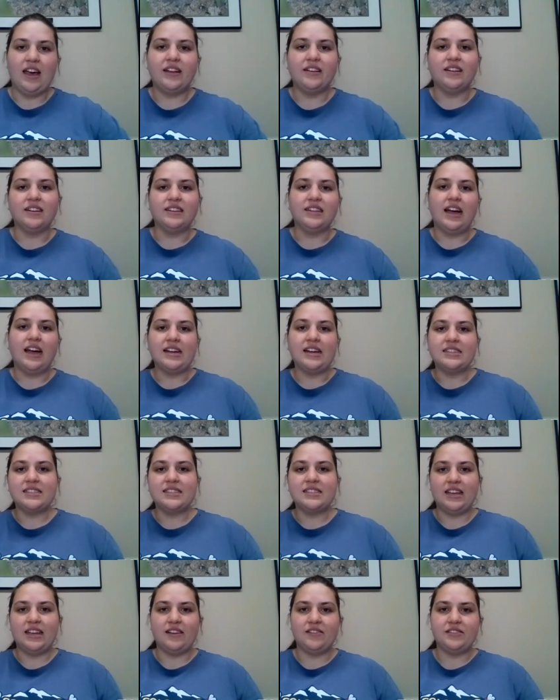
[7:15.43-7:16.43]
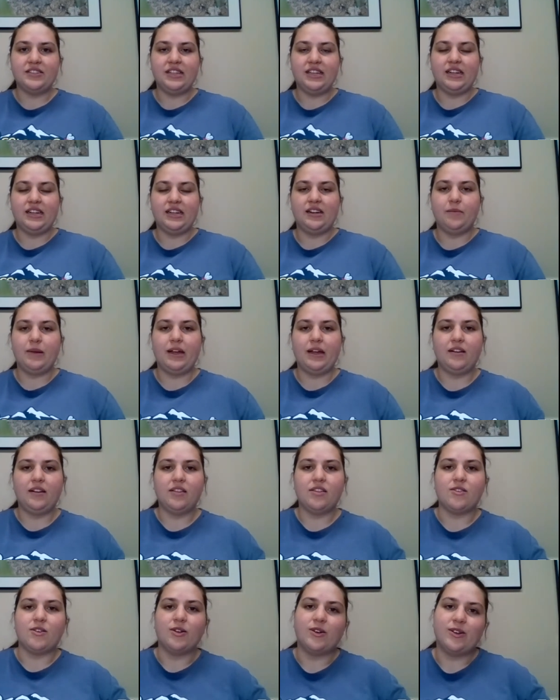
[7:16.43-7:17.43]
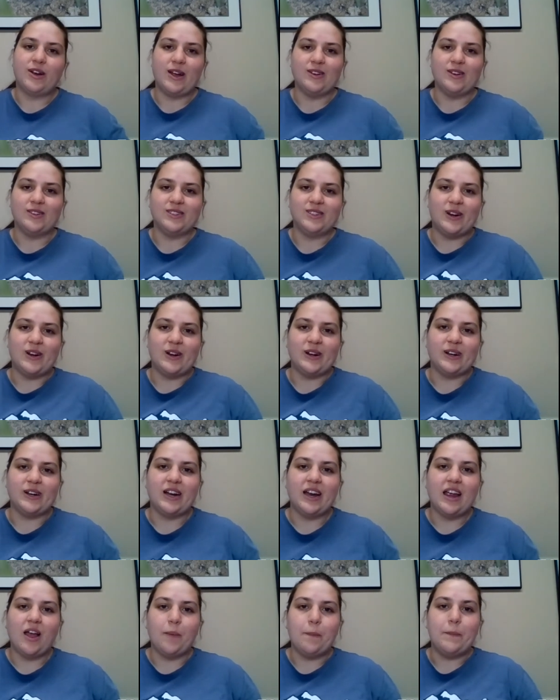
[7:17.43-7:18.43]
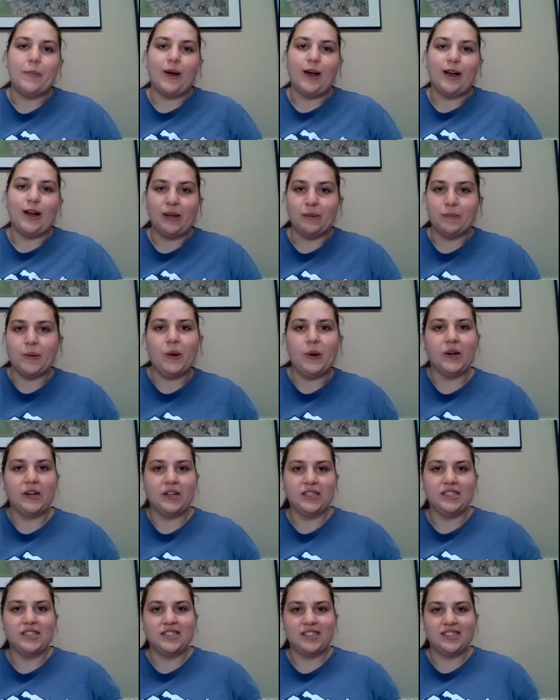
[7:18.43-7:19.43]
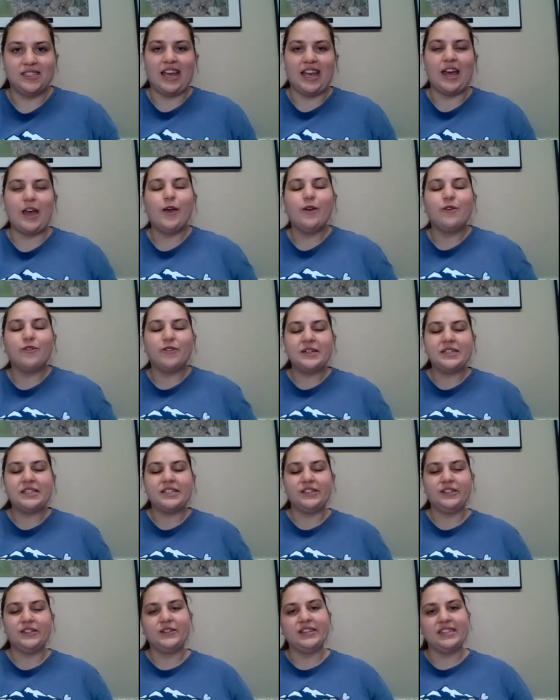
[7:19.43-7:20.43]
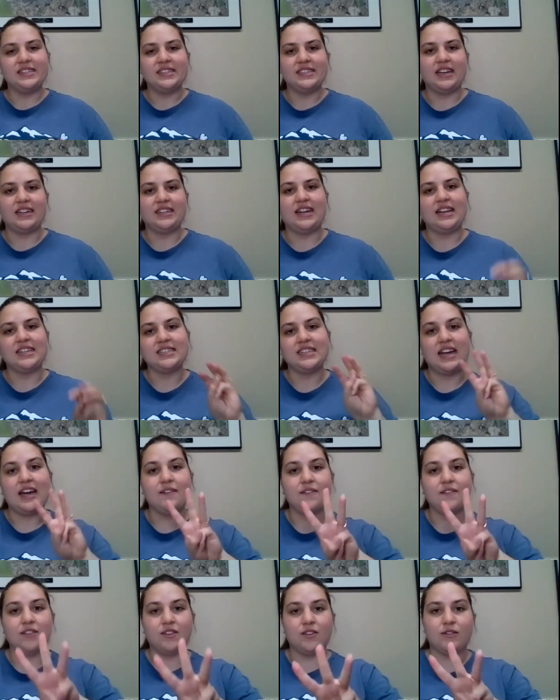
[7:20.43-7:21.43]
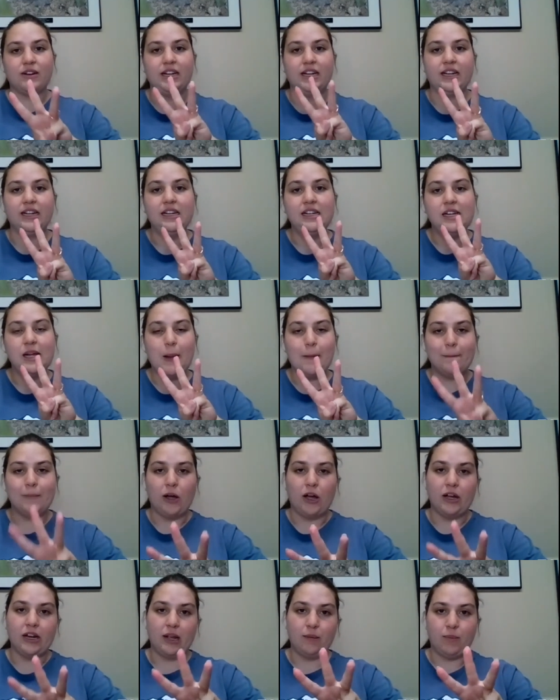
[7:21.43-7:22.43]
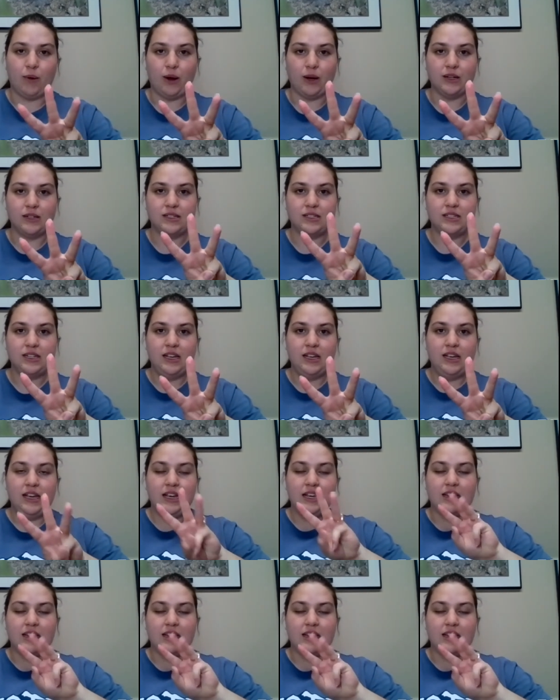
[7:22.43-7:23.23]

And the last thing I've seen a bit thrown around are body parts. Every single insect has to have three body parts.